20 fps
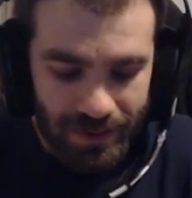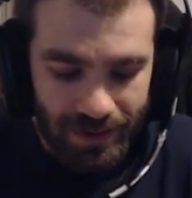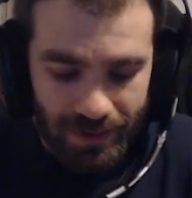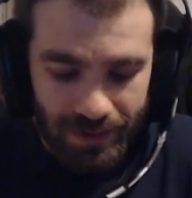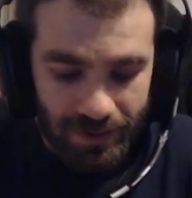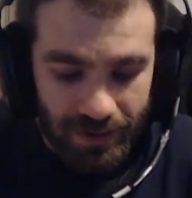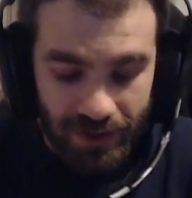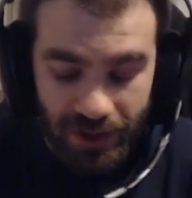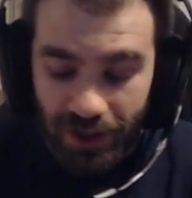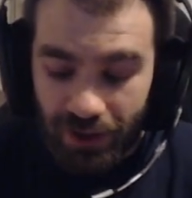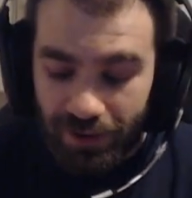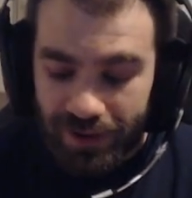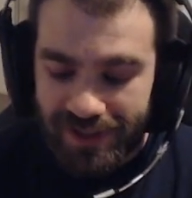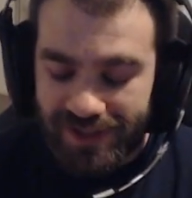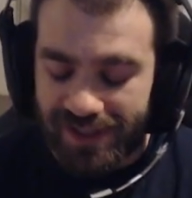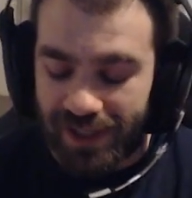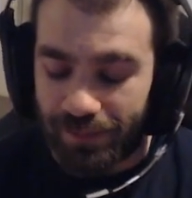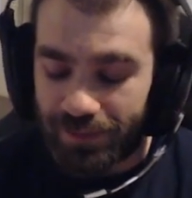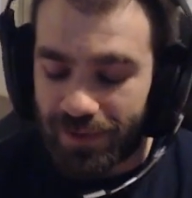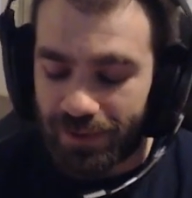
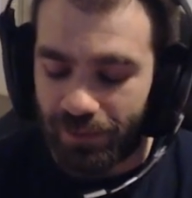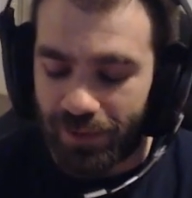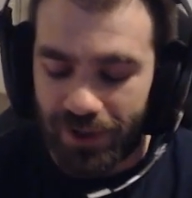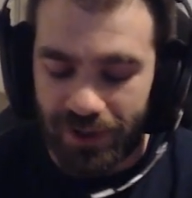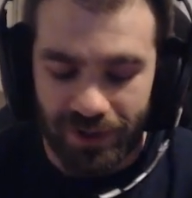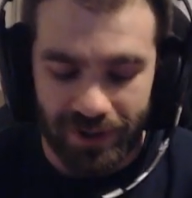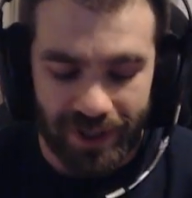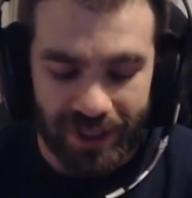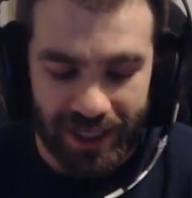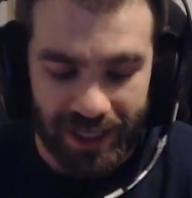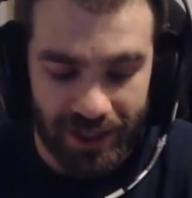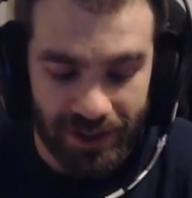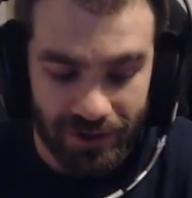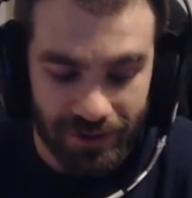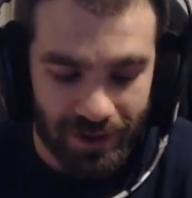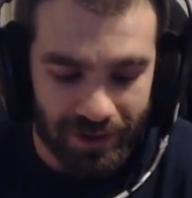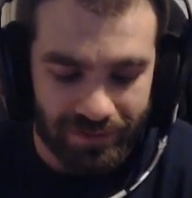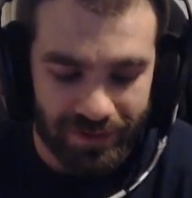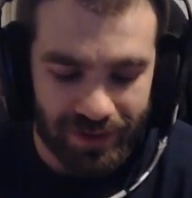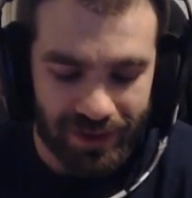it's something when you're a kid you
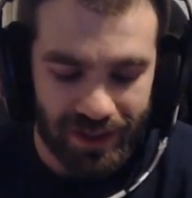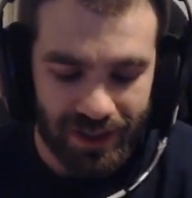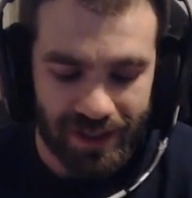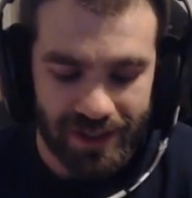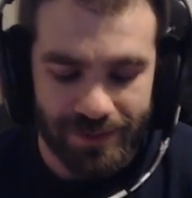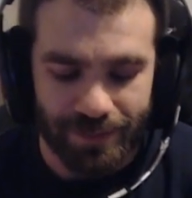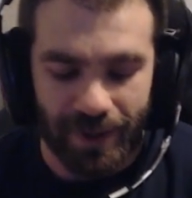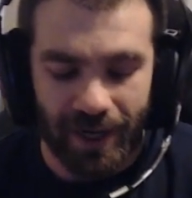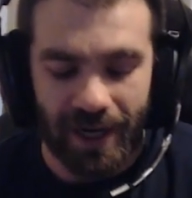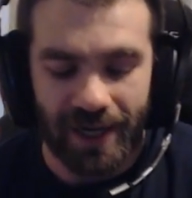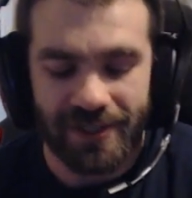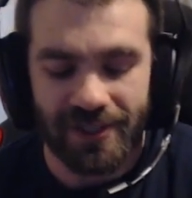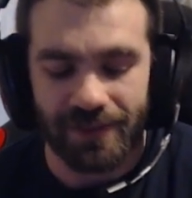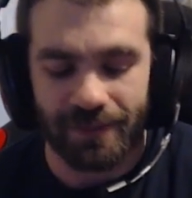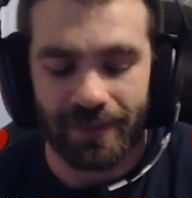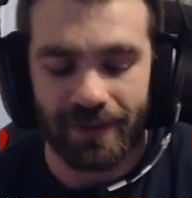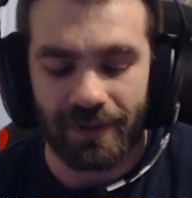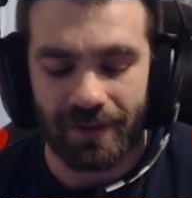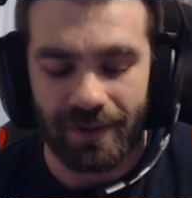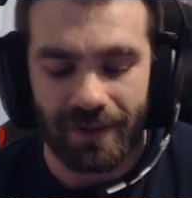never think is
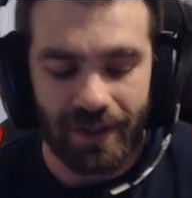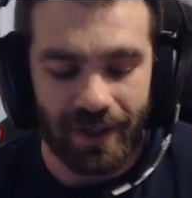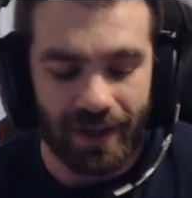possible.